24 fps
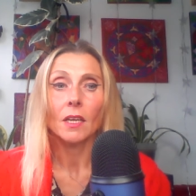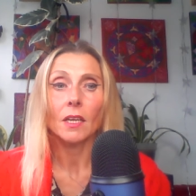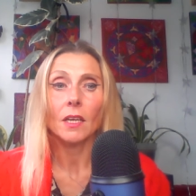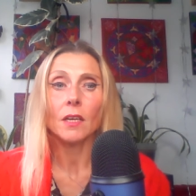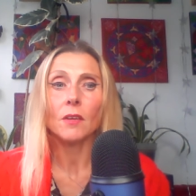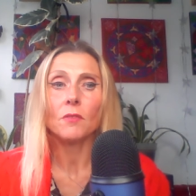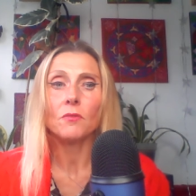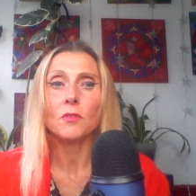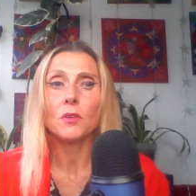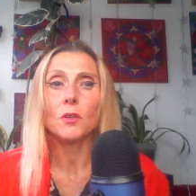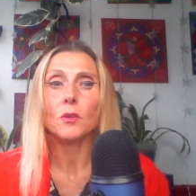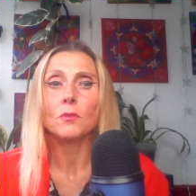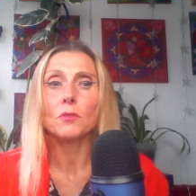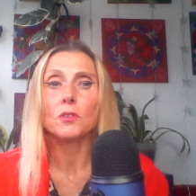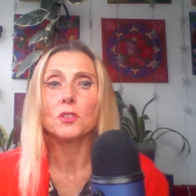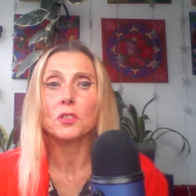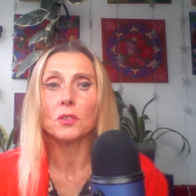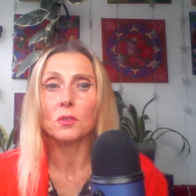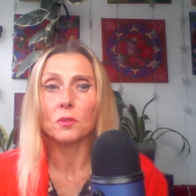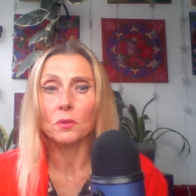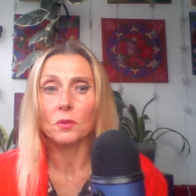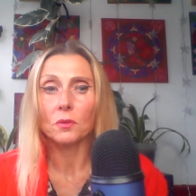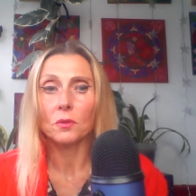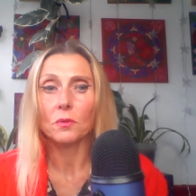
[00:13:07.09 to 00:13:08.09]
If you
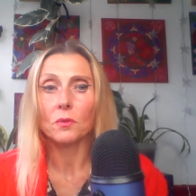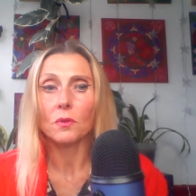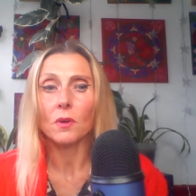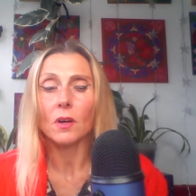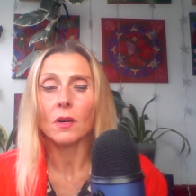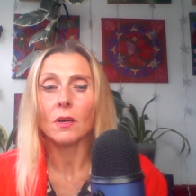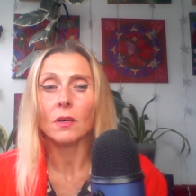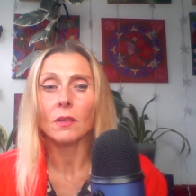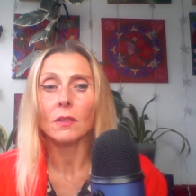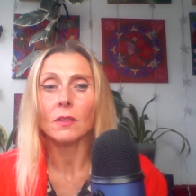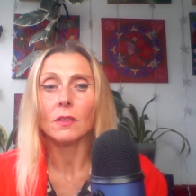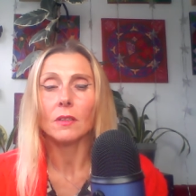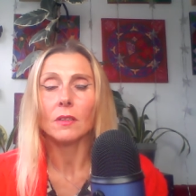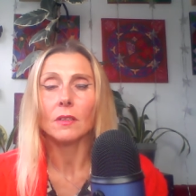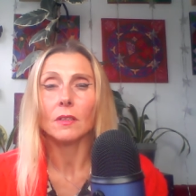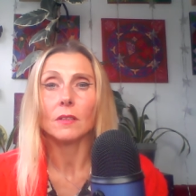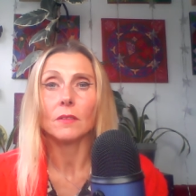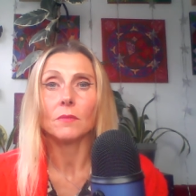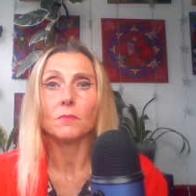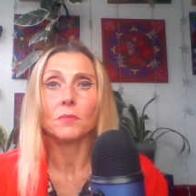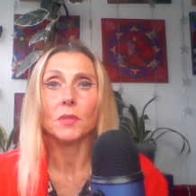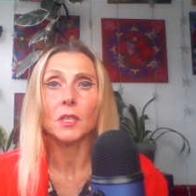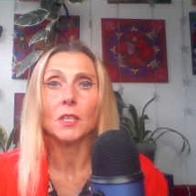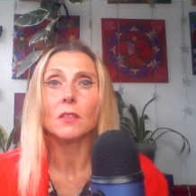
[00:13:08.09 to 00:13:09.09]
do
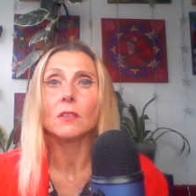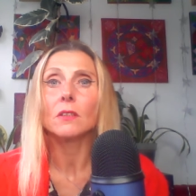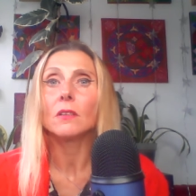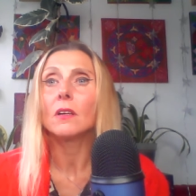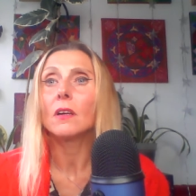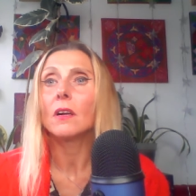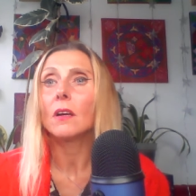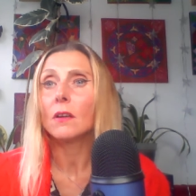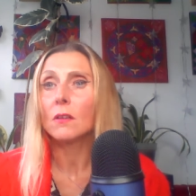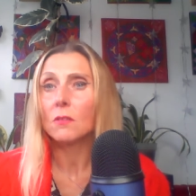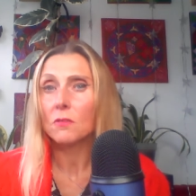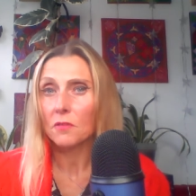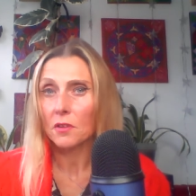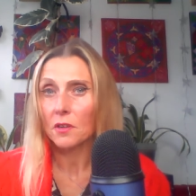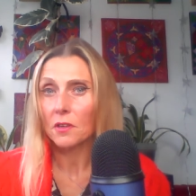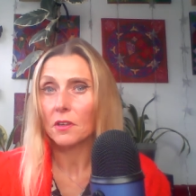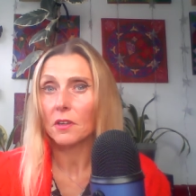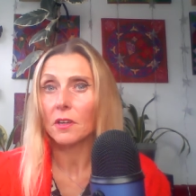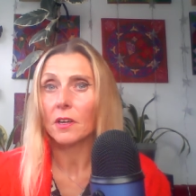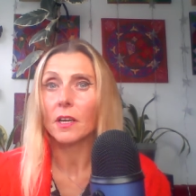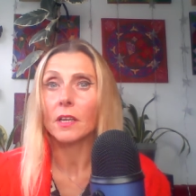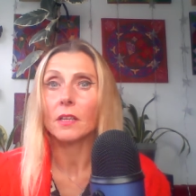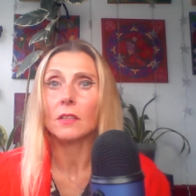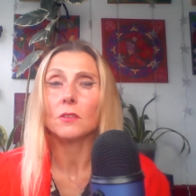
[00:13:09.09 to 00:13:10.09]
are beer
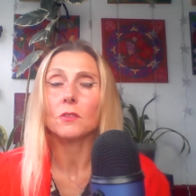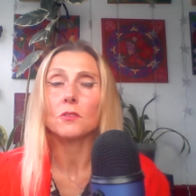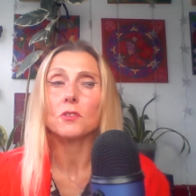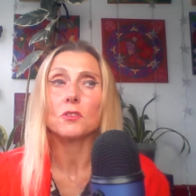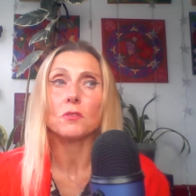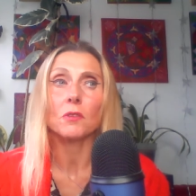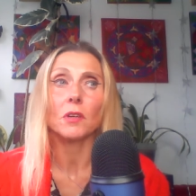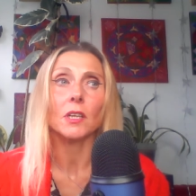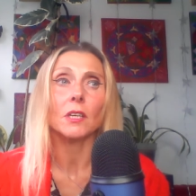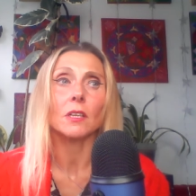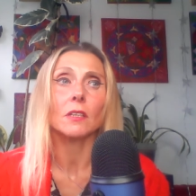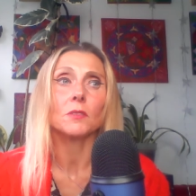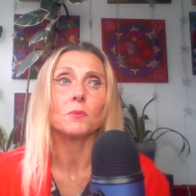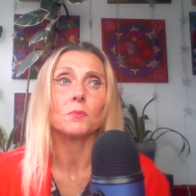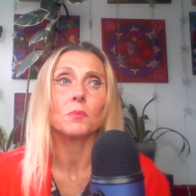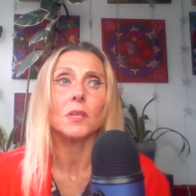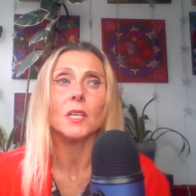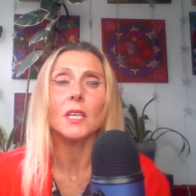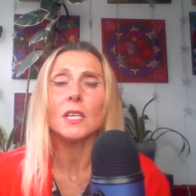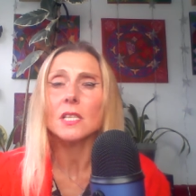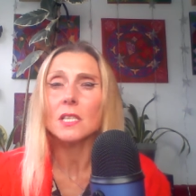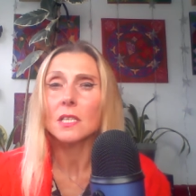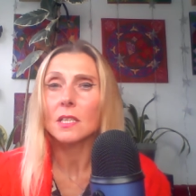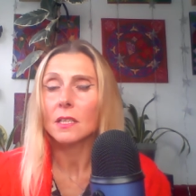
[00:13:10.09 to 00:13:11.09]
lover and you drink it,
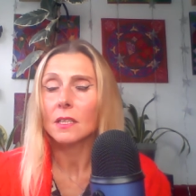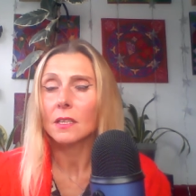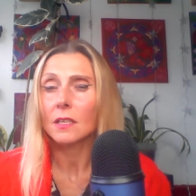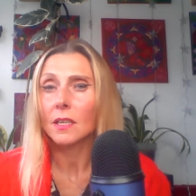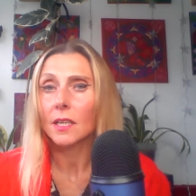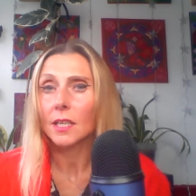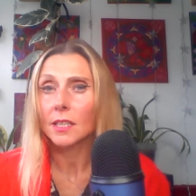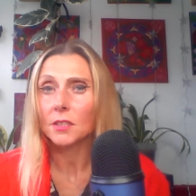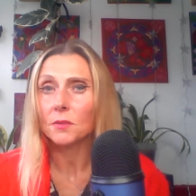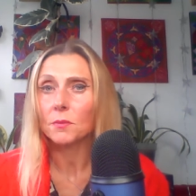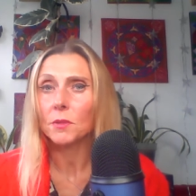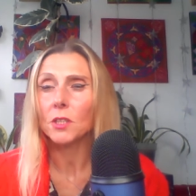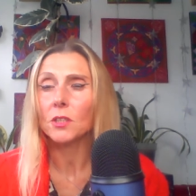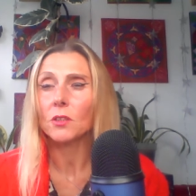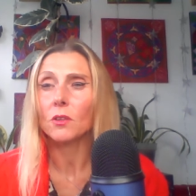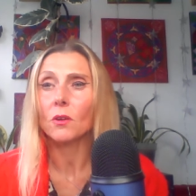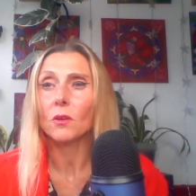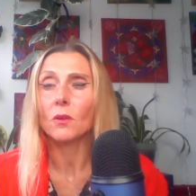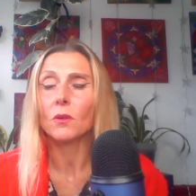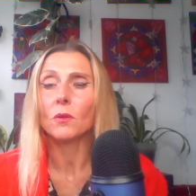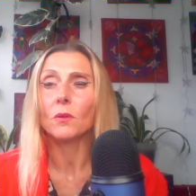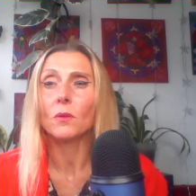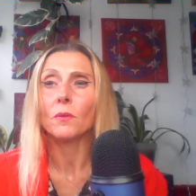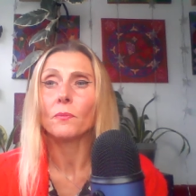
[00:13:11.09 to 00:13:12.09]
please let me
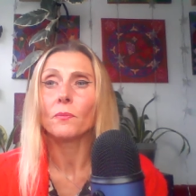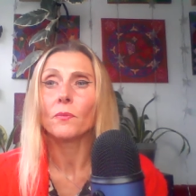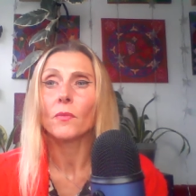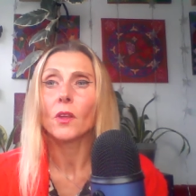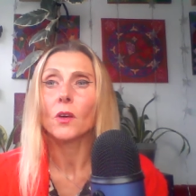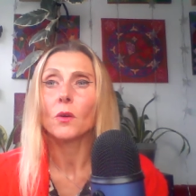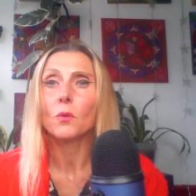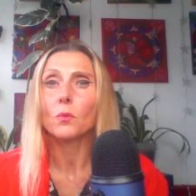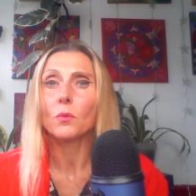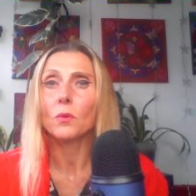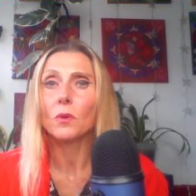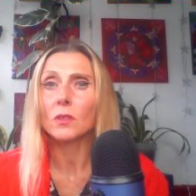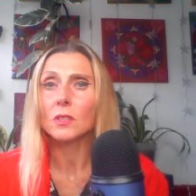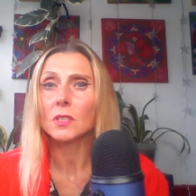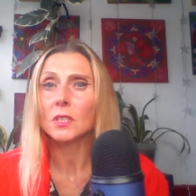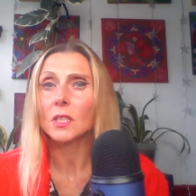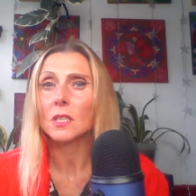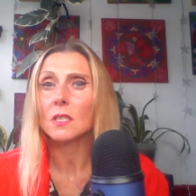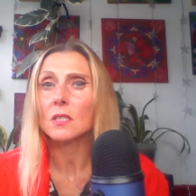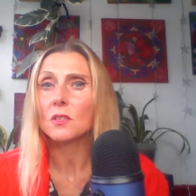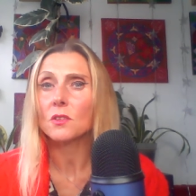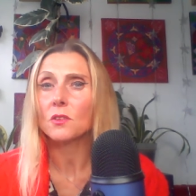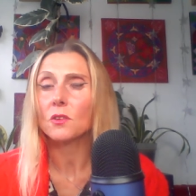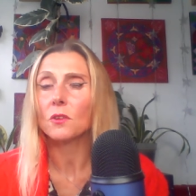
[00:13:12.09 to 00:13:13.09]
know what
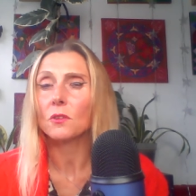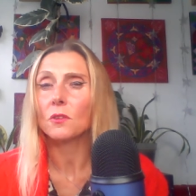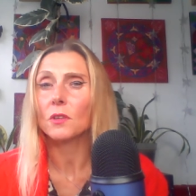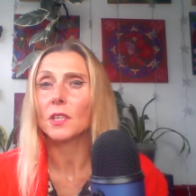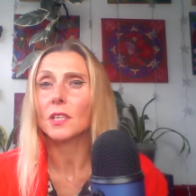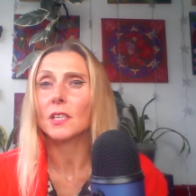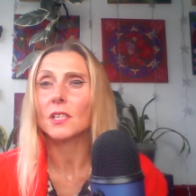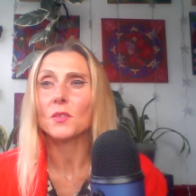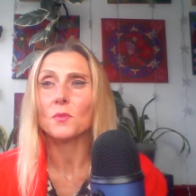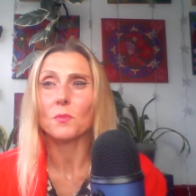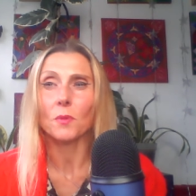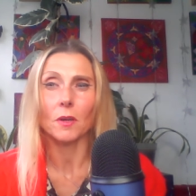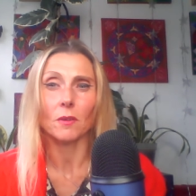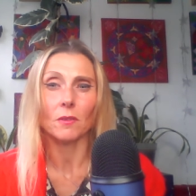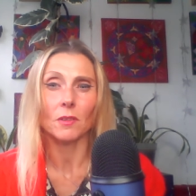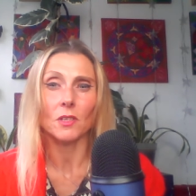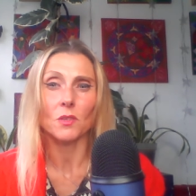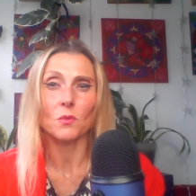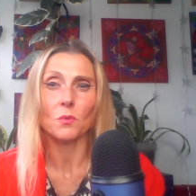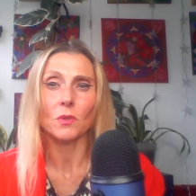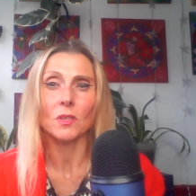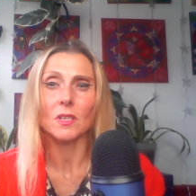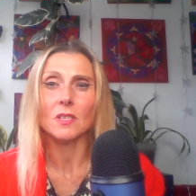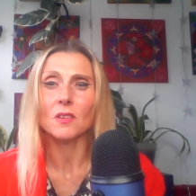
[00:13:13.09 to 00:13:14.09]
is your
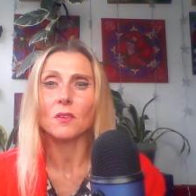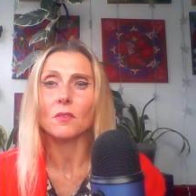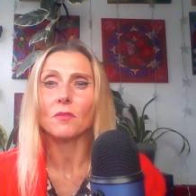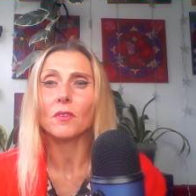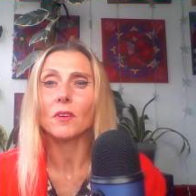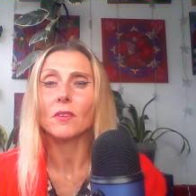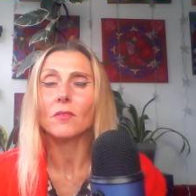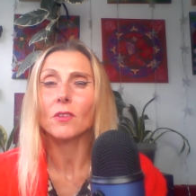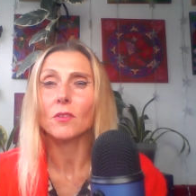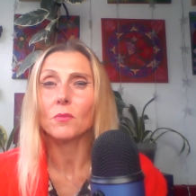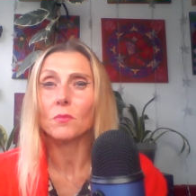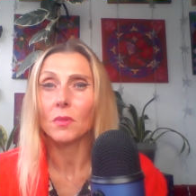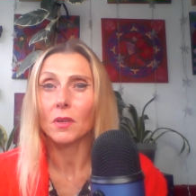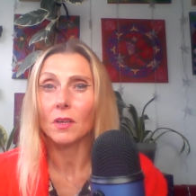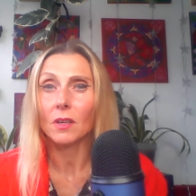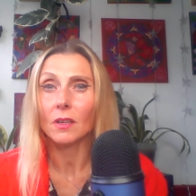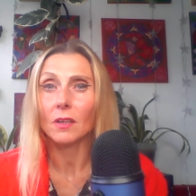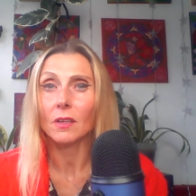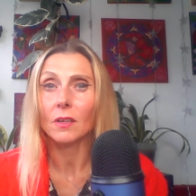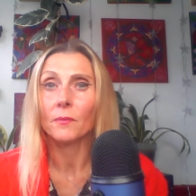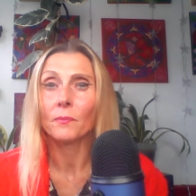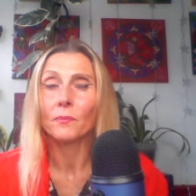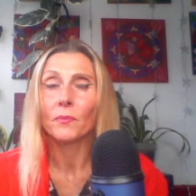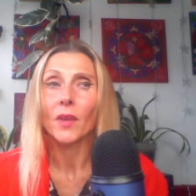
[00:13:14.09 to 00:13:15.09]
experience? What is your favorite beer?